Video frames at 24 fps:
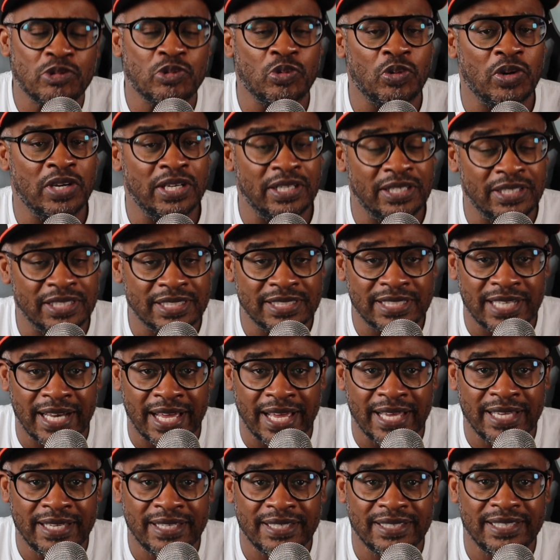where it looks
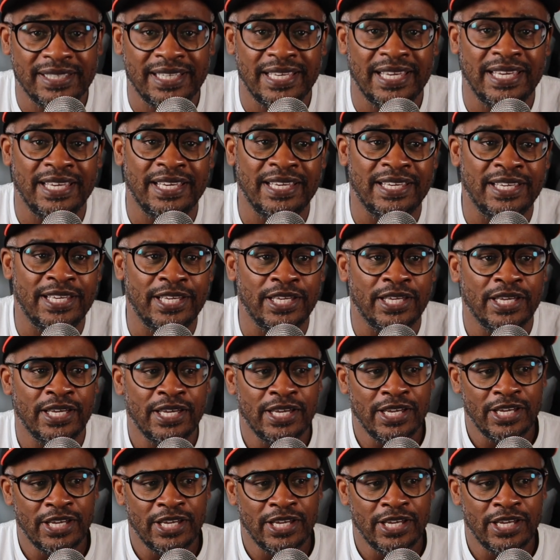like he